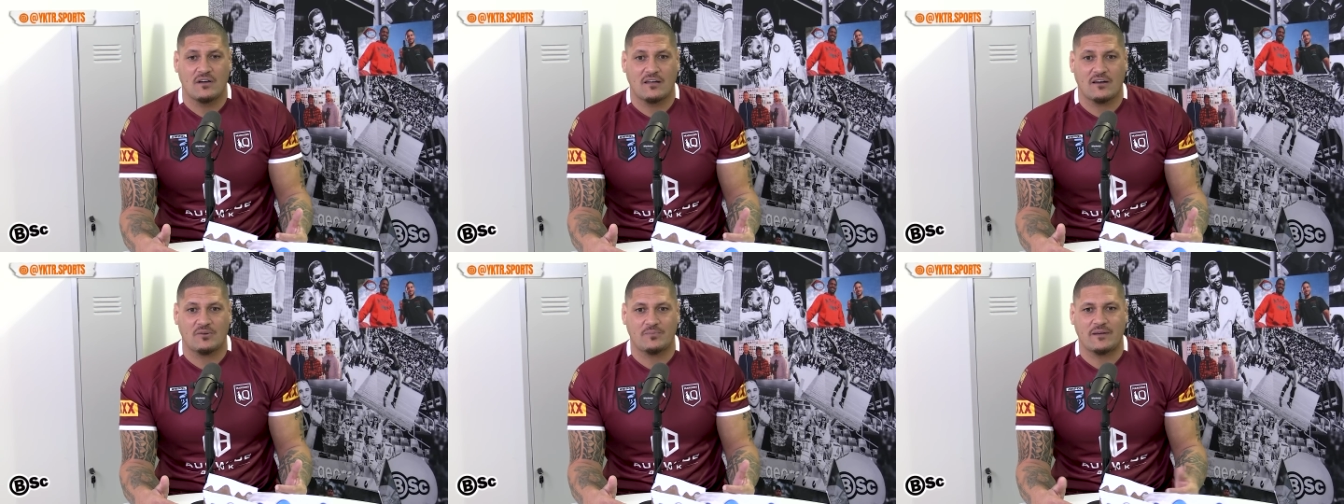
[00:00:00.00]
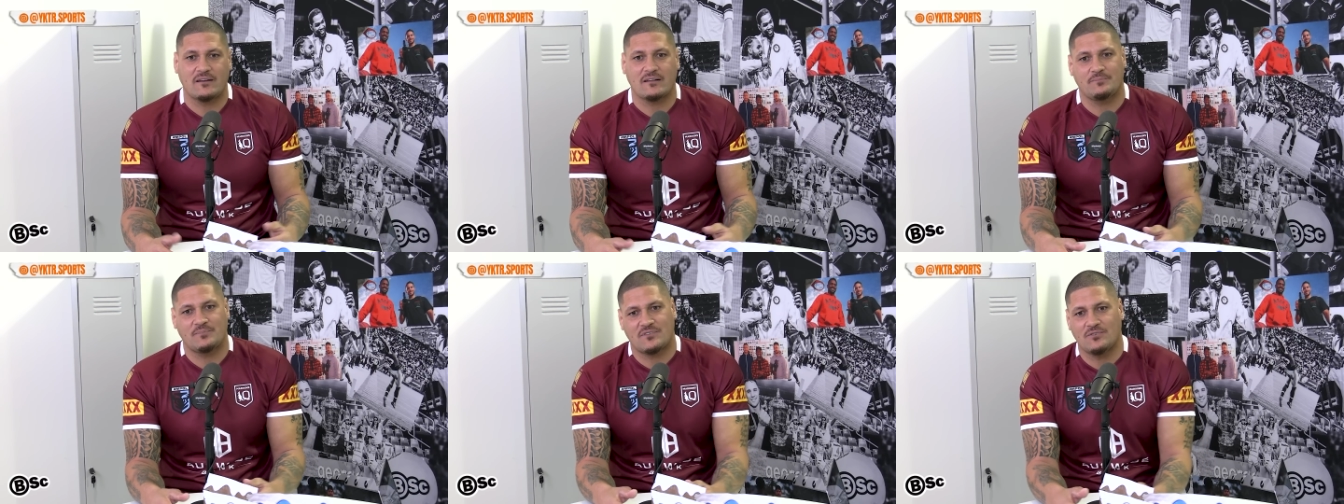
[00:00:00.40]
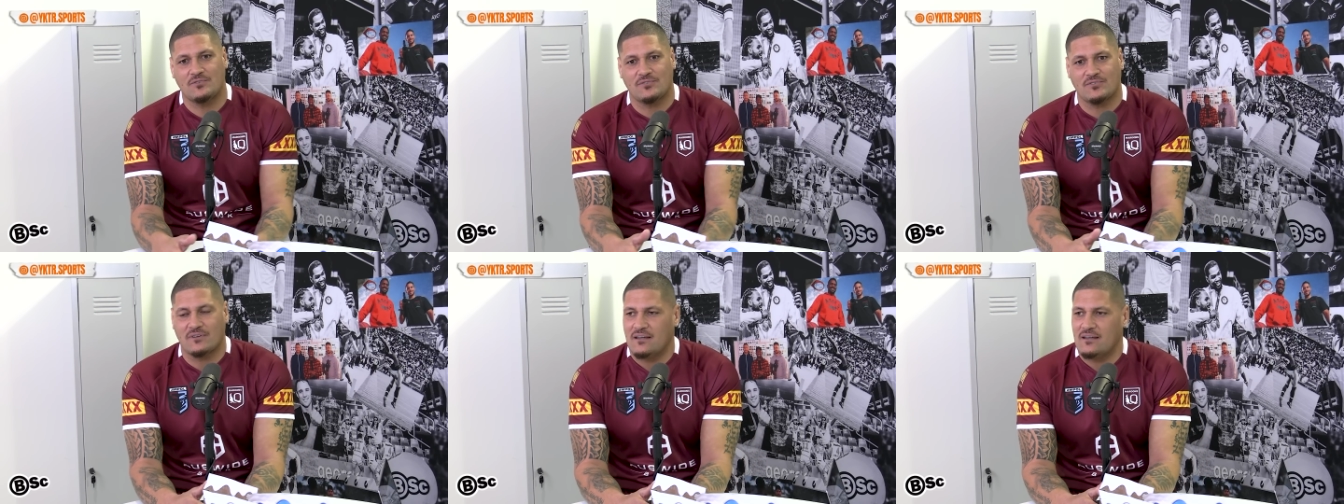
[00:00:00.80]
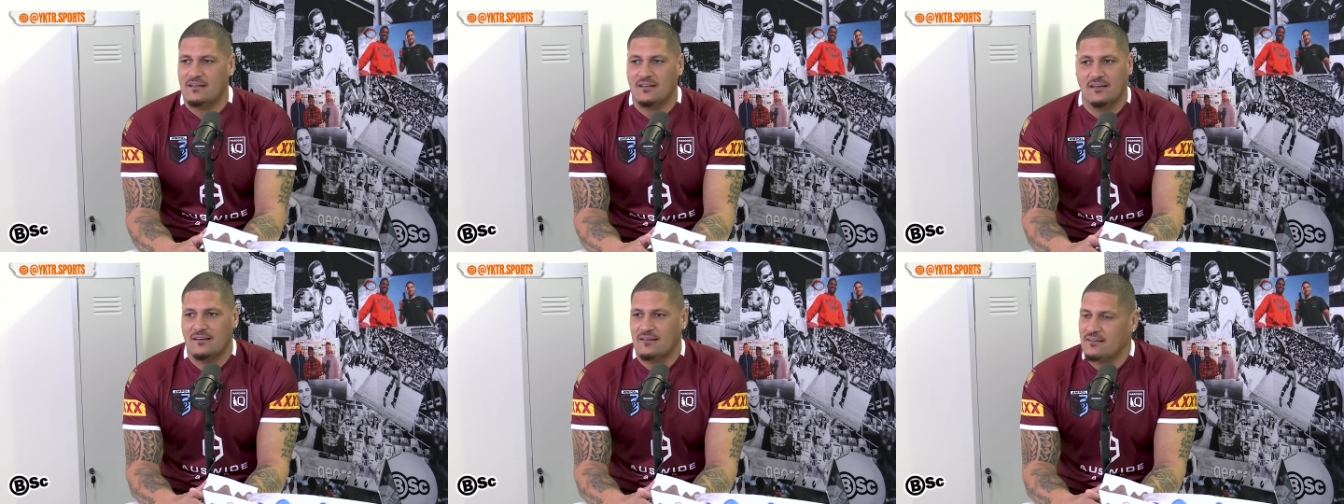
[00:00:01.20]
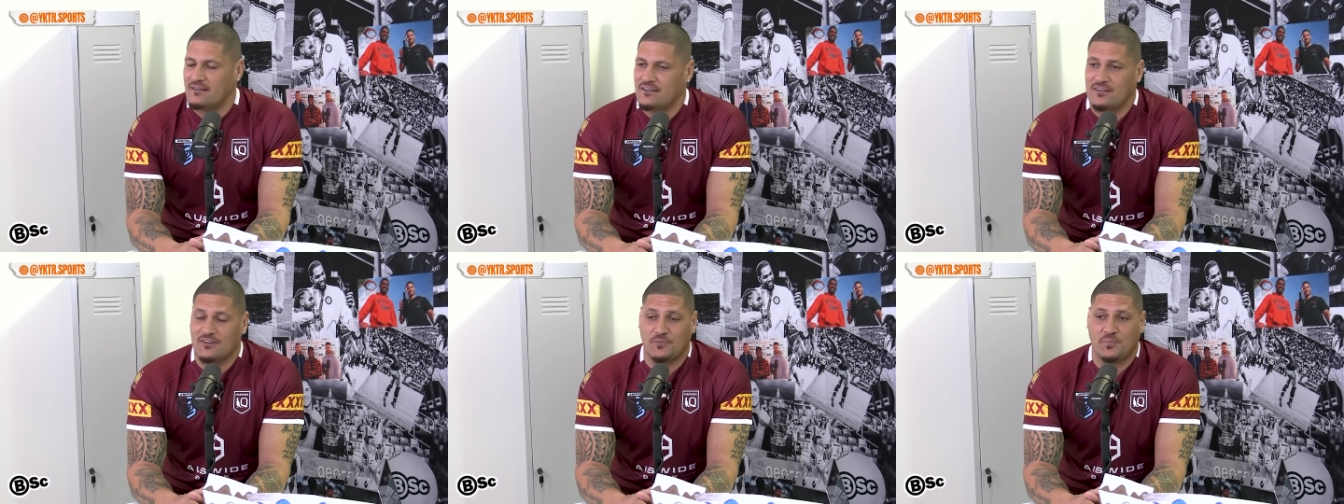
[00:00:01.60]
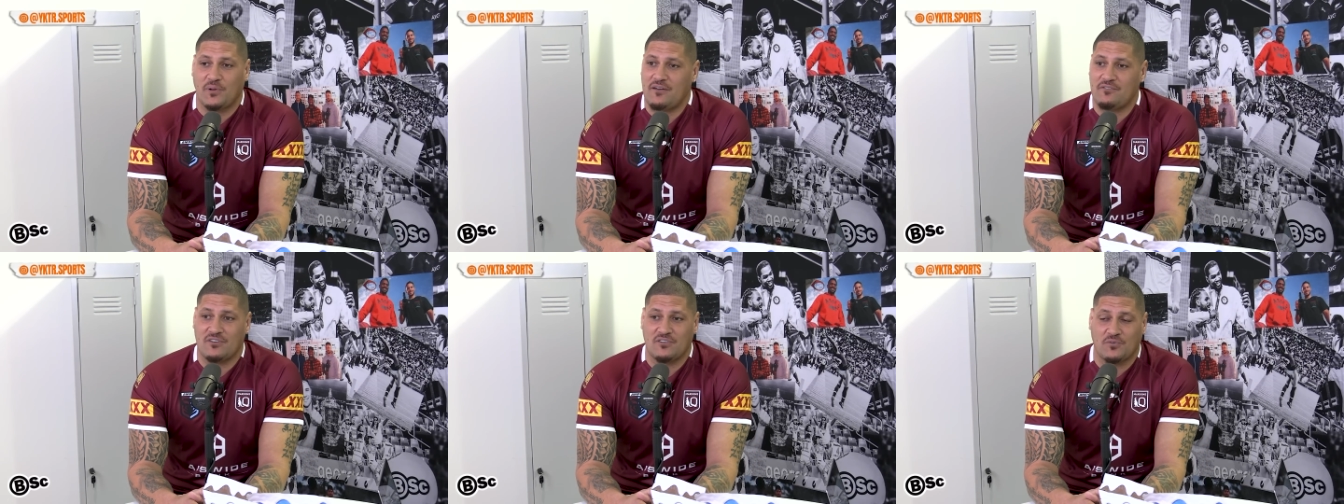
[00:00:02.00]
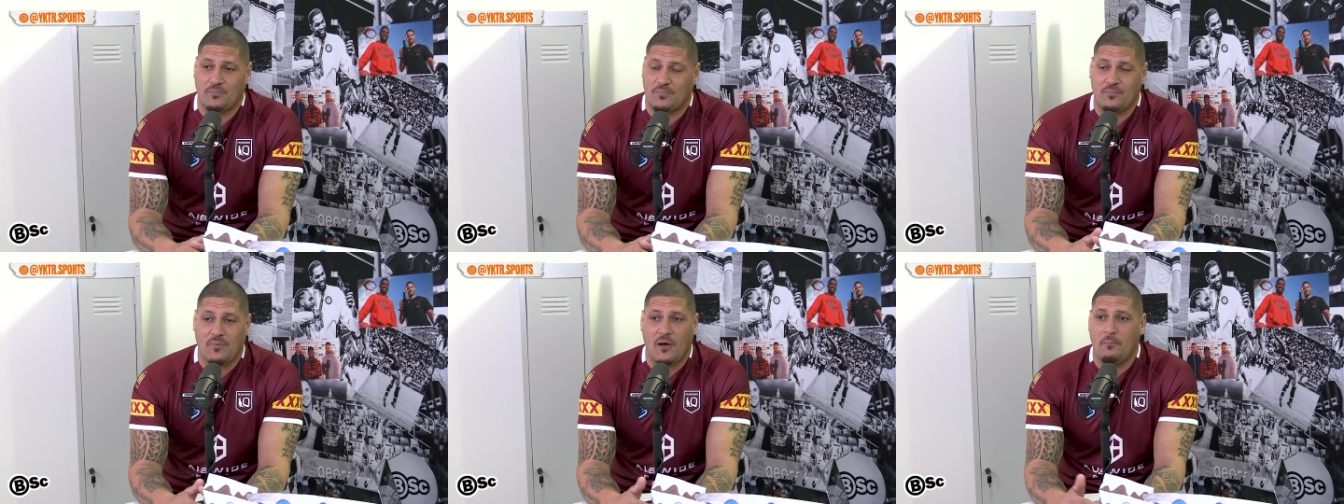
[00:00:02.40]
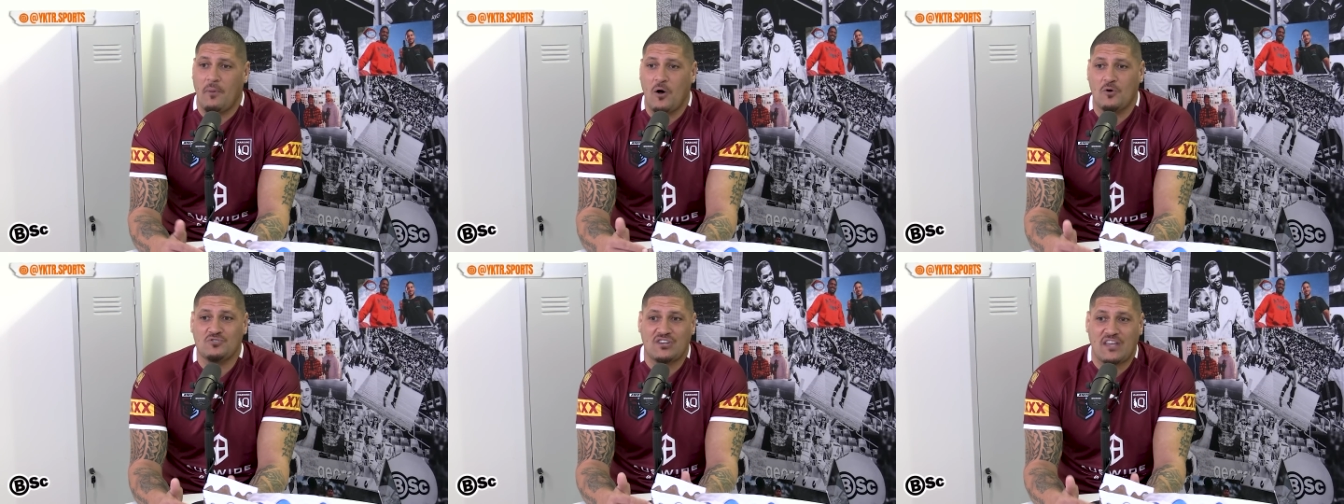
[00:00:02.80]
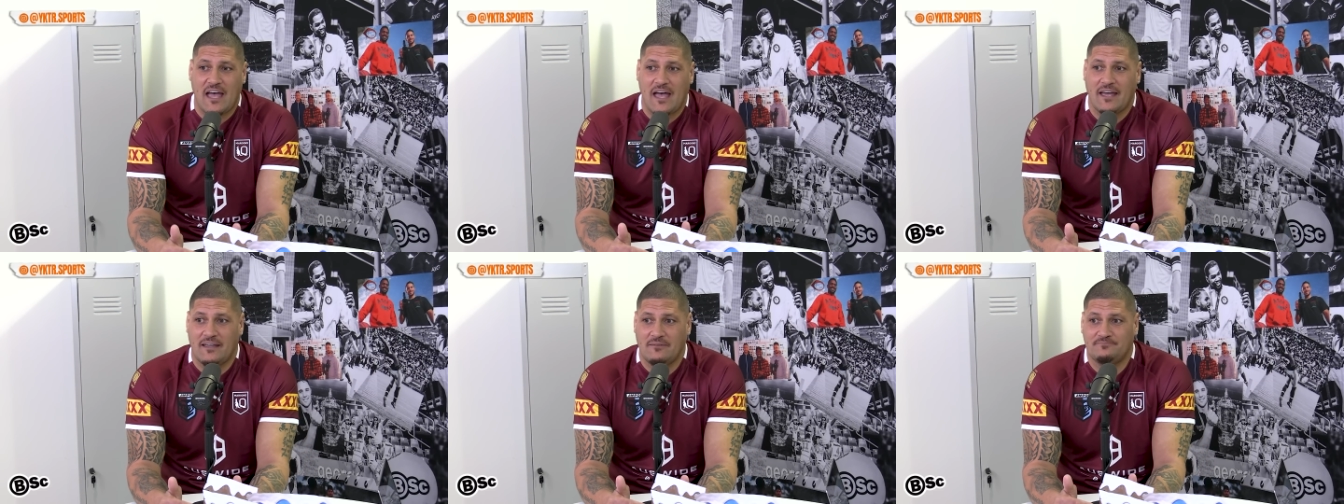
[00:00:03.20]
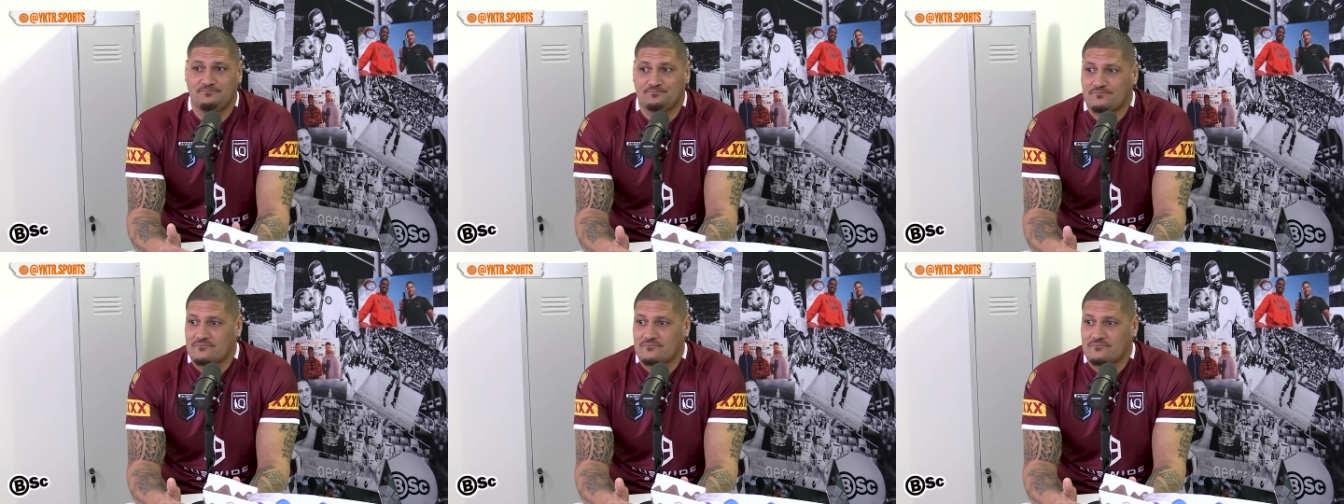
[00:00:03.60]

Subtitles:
You know what I mean? Like, dude, you got to play, mould your game